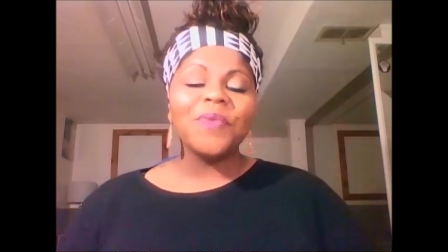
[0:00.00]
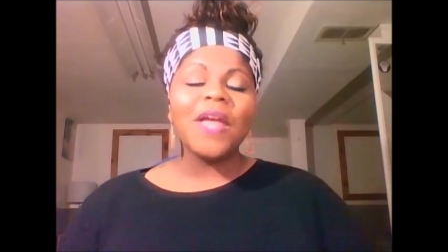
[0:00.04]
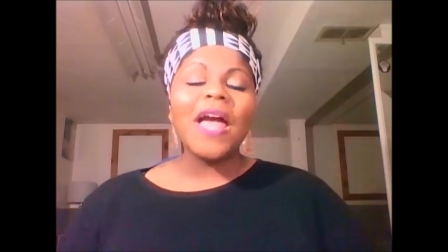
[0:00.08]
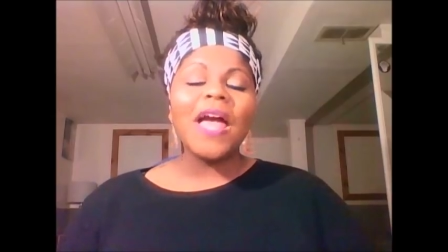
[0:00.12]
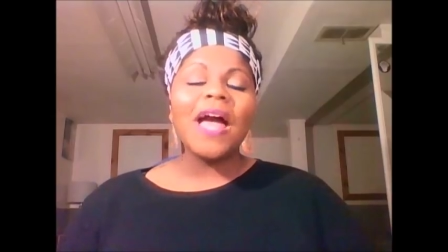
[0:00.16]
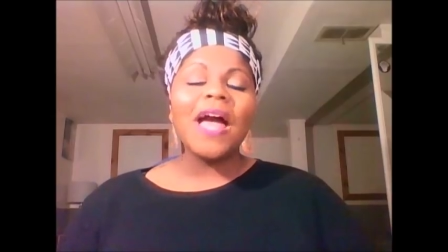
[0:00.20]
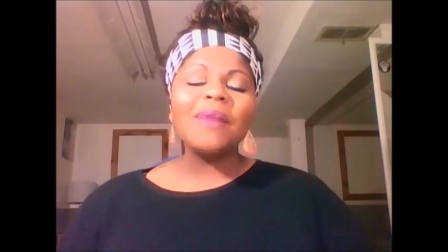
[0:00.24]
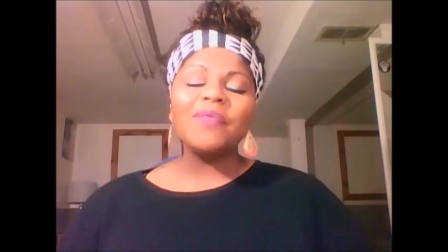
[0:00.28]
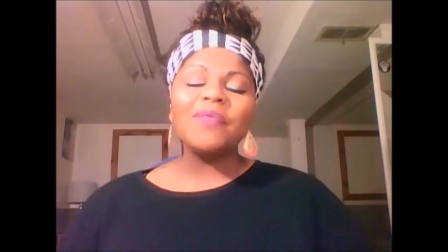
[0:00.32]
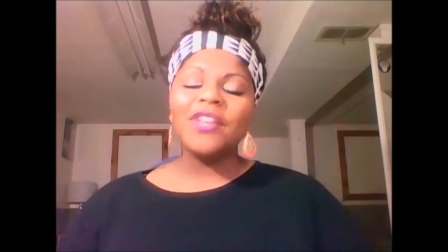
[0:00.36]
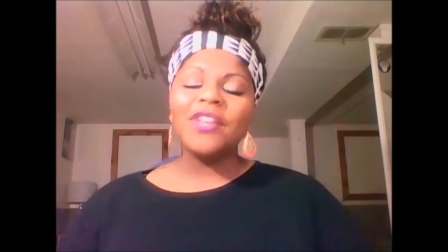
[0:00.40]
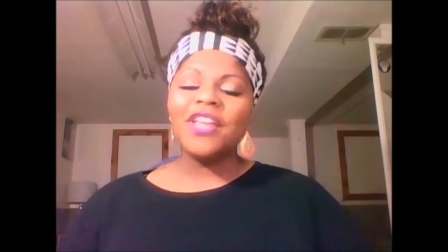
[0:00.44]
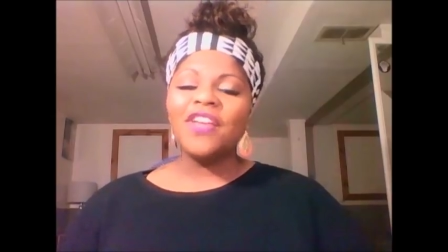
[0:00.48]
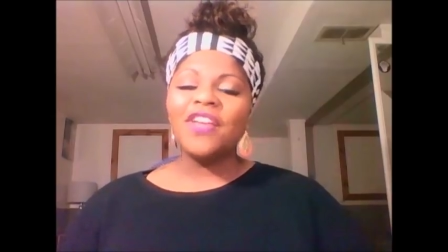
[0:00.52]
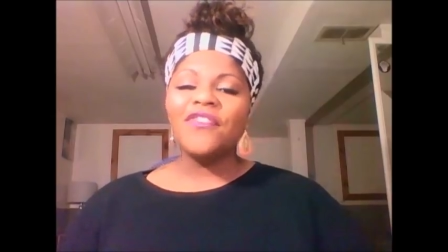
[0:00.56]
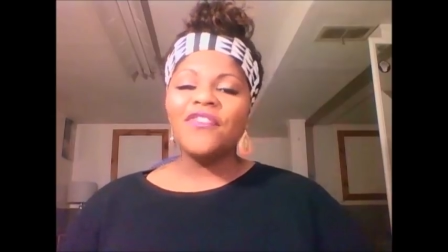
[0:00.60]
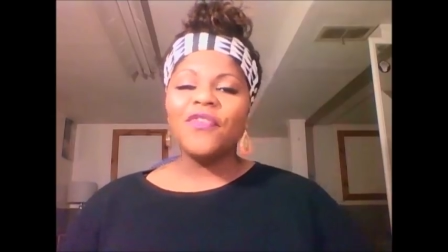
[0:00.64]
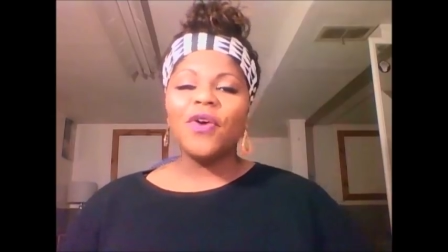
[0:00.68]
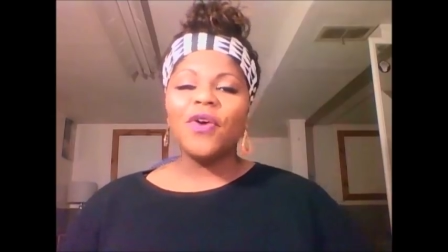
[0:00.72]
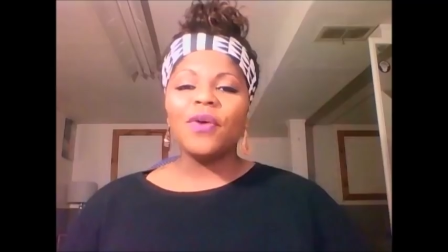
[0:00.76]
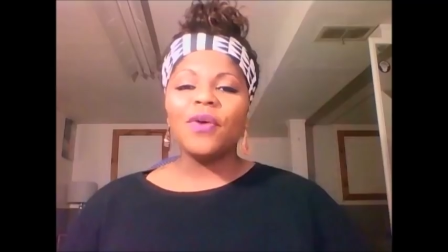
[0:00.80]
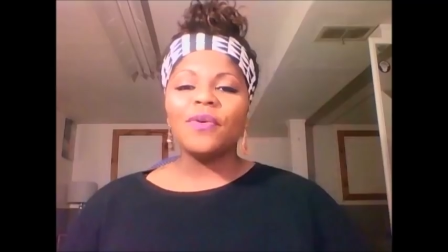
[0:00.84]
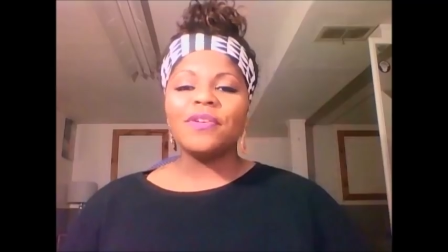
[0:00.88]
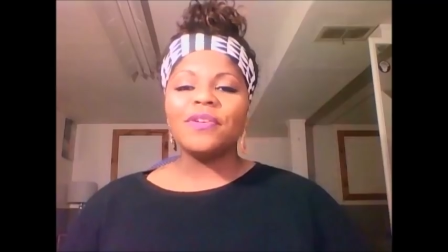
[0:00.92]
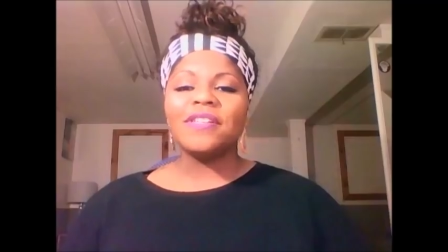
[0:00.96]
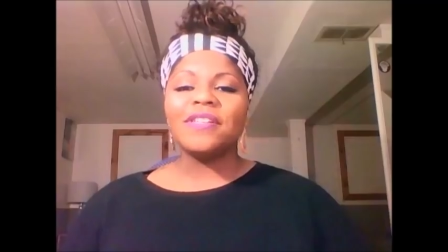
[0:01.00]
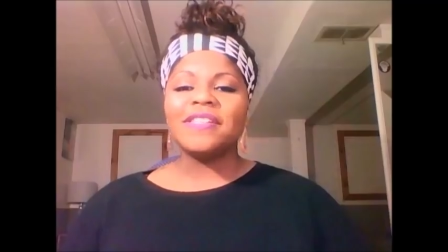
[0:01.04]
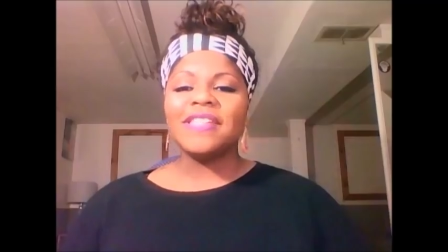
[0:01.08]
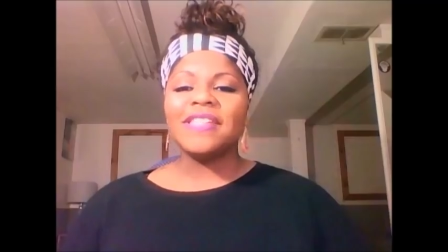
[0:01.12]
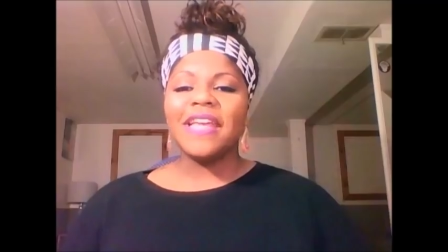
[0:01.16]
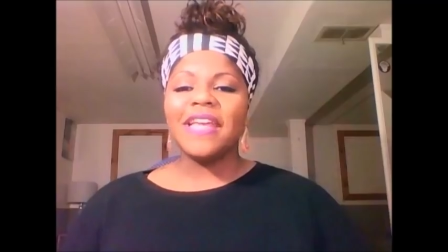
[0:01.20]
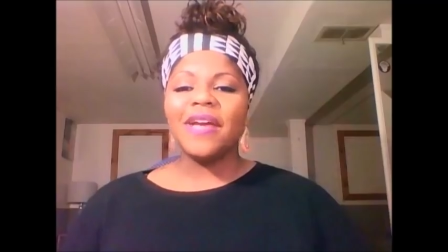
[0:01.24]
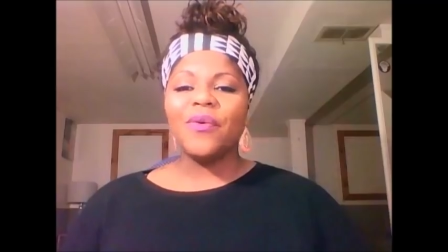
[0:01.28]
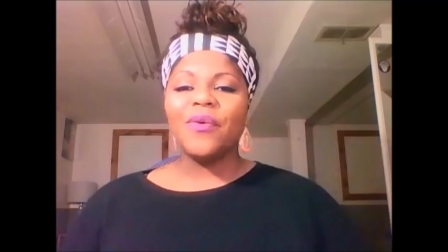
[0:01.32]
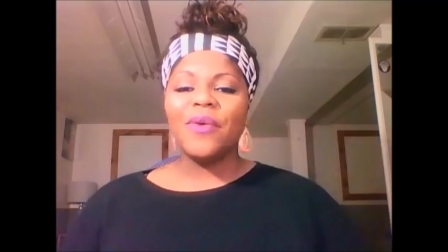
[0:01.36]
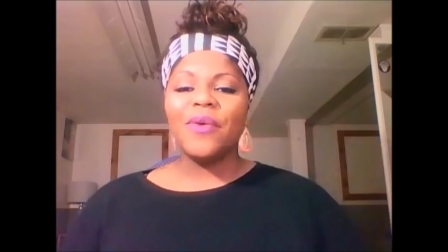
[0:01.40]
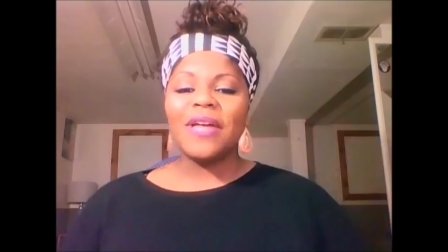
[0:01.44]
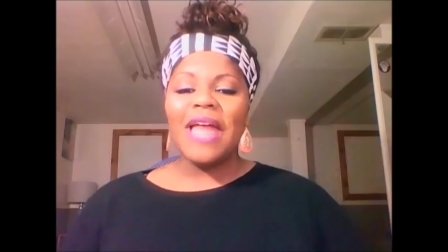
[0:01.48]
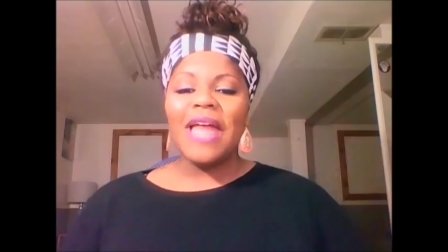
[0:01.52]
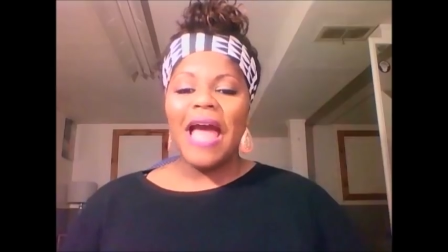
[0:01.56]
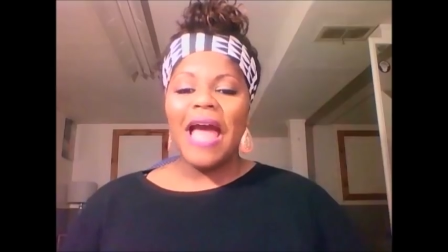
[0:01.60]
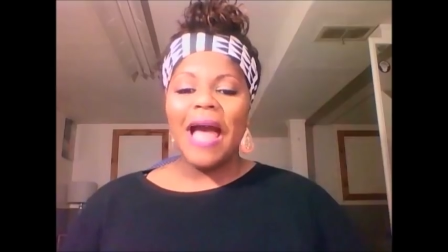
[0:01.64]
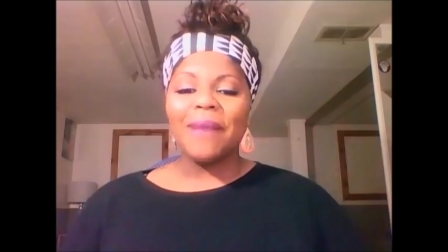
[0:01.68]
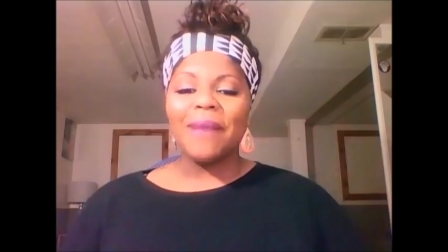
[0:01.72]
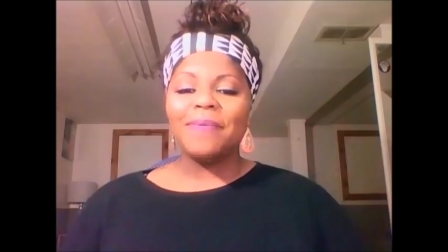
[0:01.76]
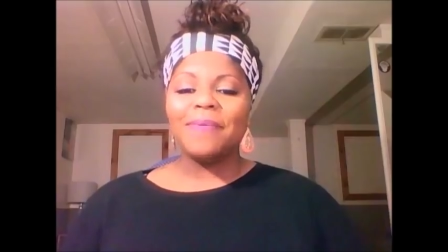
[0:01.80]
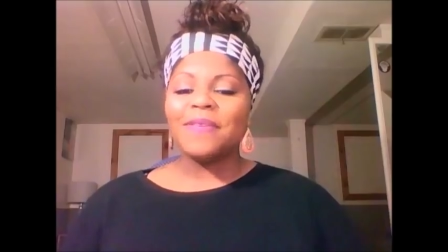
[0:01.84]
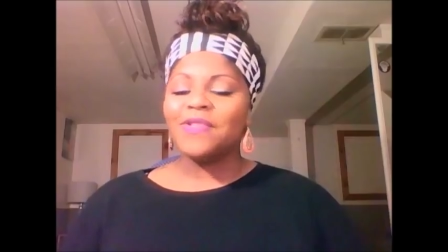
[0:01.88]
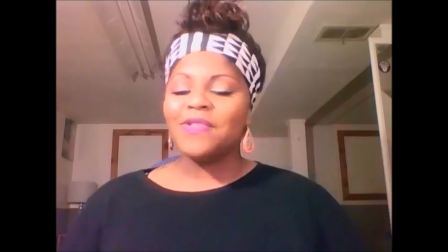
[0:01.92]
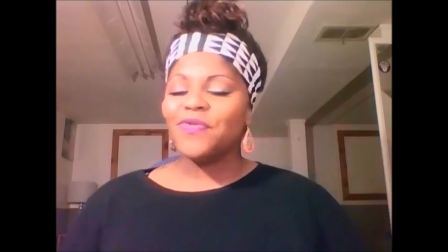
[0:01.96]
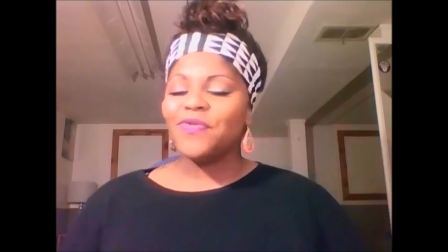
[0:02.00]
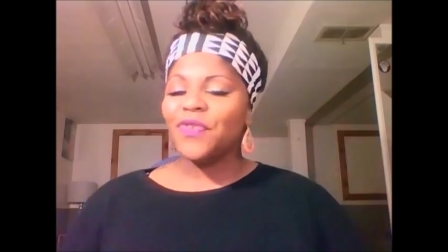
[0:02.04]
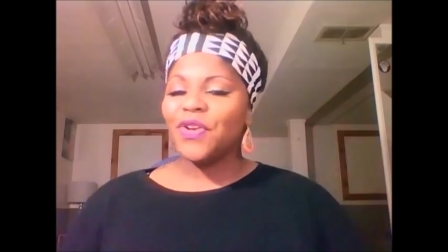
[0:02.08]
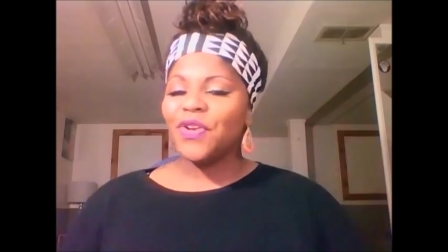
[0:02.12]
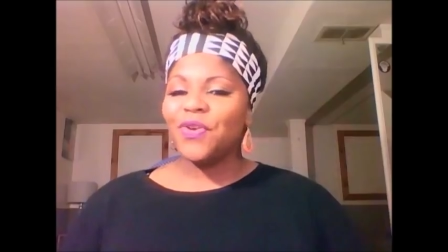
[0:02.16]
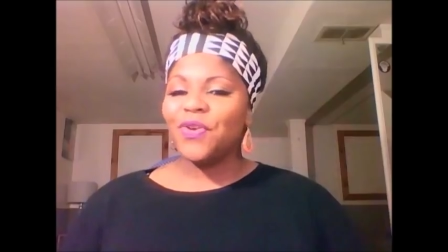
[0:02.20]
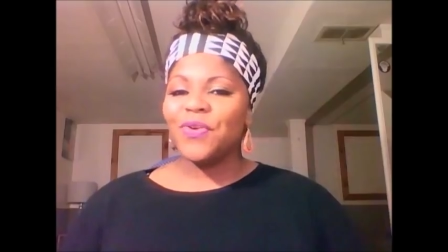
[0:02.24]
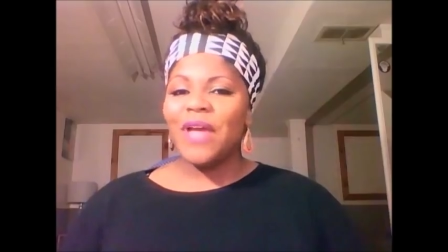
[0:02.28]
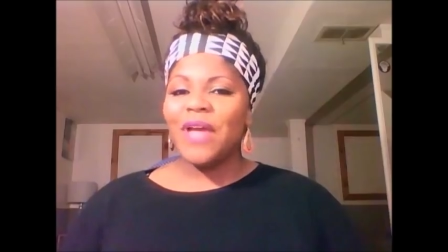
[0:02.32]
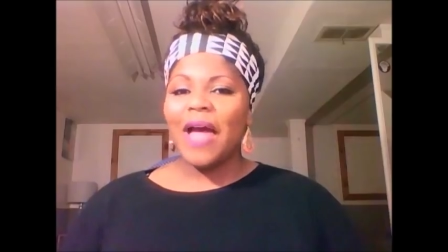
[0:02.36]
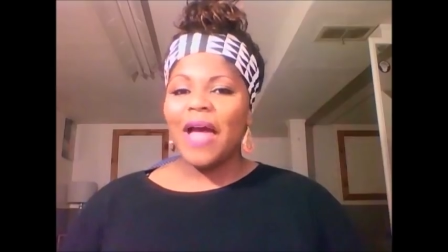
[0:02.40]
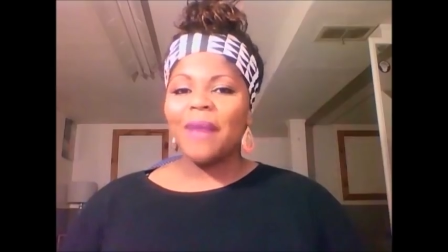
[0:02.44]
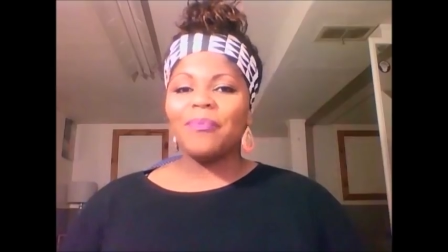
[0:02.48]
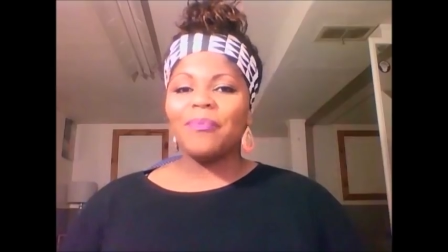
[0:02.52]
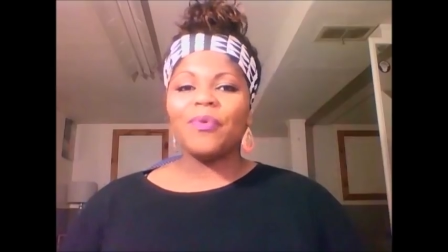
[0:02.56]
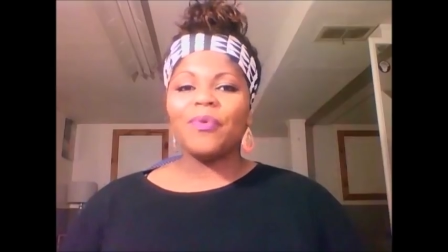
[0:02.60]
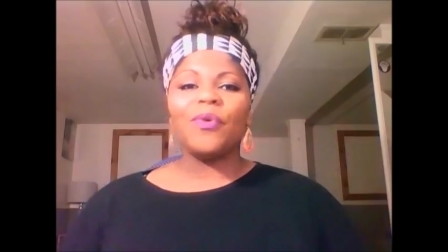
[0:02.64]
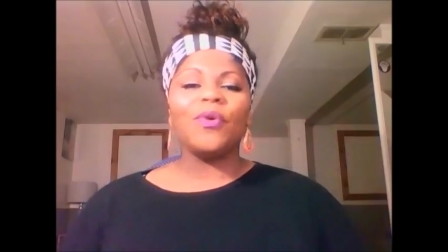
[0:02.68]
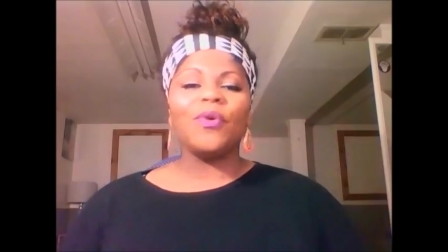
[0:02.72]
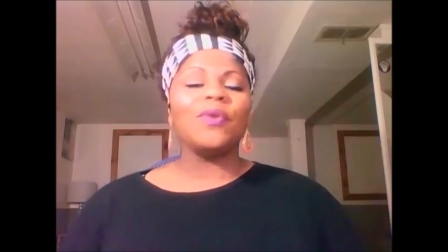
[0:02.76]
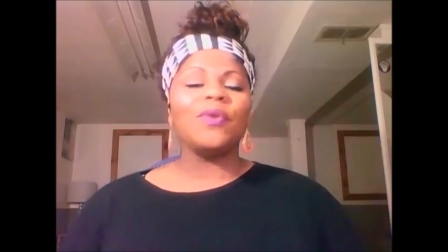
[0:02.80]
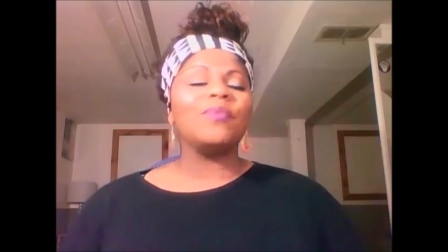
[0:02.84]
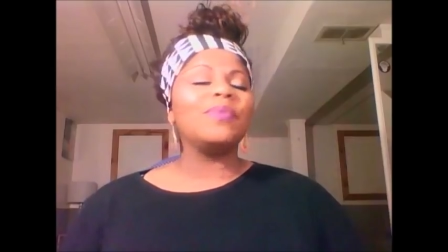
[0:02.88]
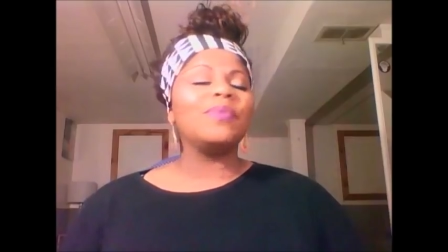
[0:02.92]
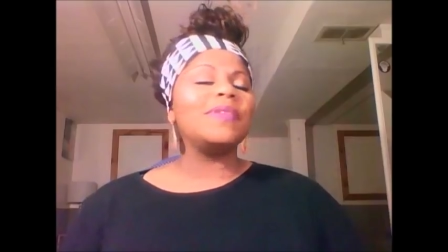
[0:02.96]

I'm looking forward to seeing what happens for you, Capricorn.